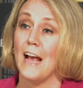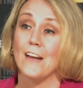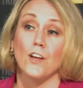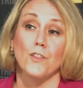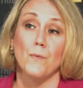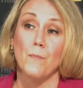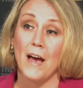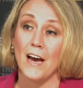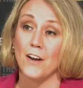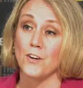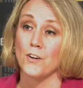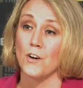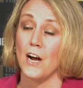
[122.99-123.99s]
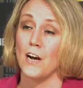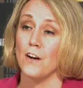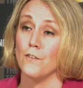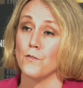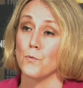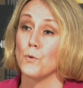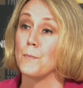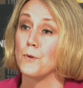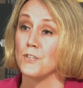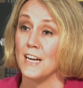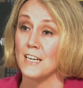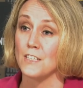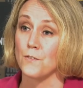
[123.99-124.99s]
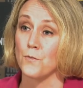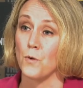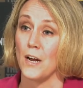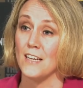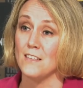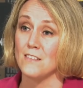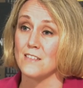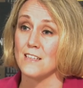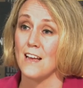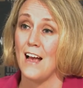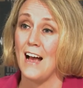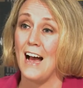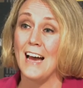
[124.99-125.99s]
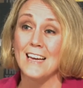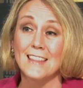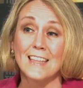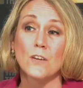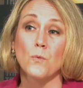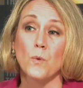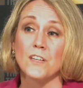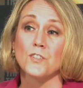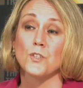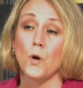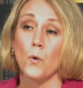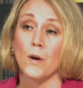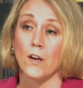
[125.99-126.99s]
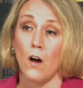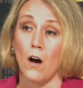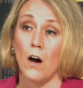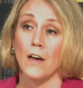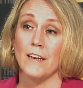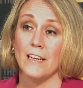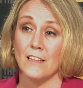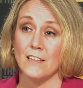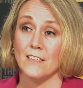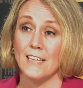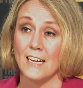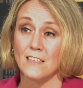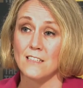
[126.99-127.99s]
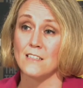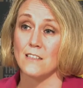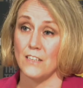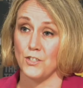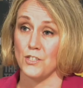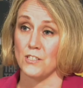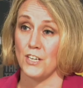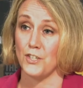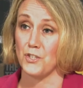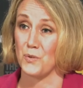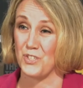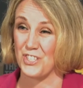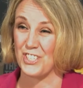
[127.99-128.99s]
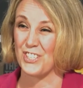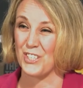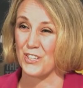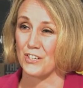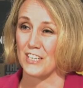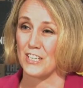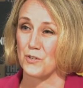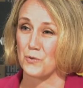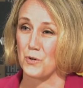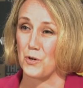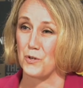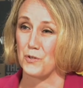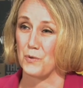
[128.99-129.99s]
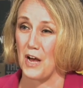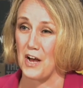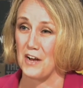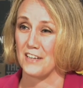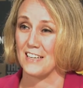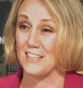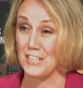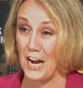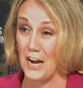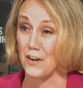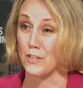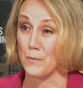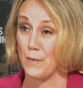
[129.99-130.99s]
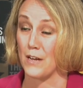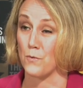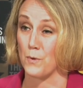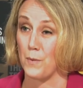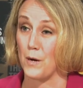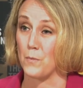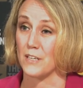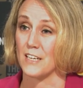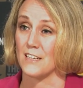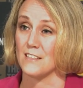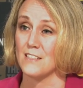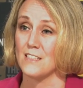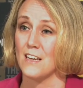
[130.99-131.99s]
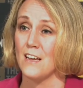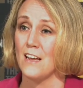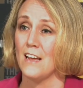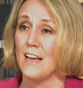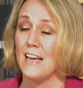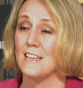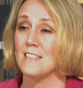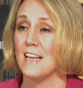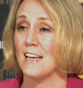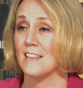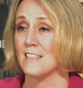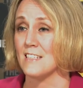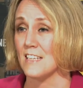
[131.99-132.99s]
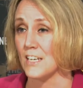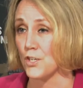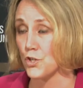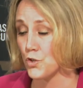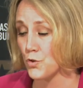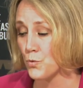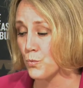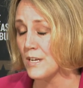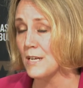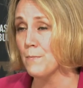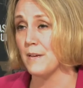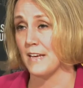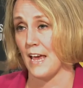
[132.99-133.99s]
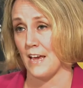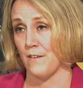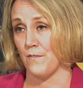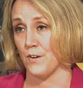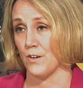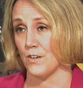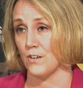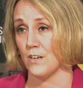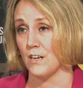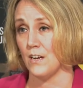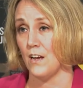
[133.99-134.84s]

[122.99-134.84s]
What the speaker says: And on the matter of reproductive rights, I think what is going on in the Texas legislature, which is clearly controlled entirely by the Republicans, is that this extreme behavior